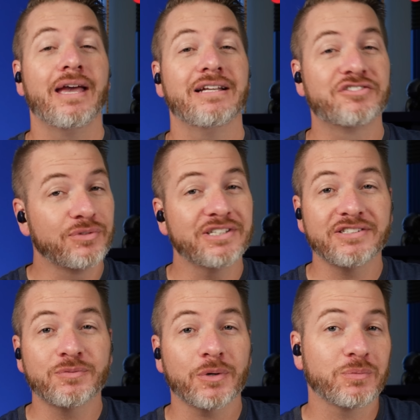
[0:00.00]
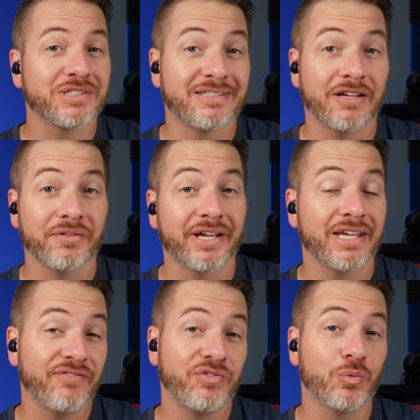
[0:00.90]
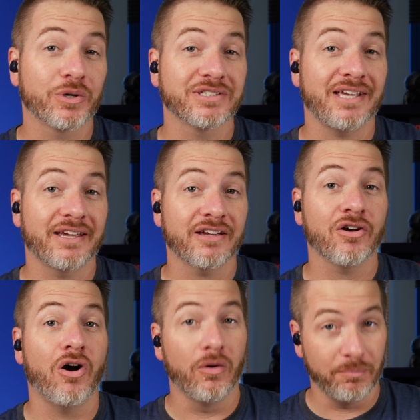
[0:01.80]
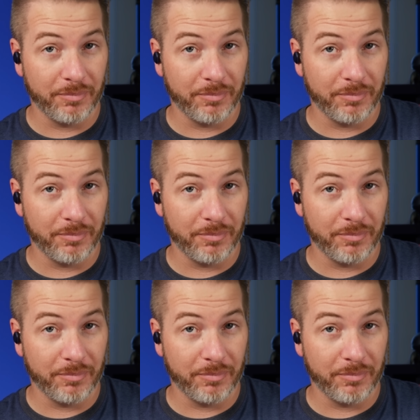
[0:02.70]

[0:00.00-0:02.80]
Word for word: And so this is what it would sound like if you were to take a call in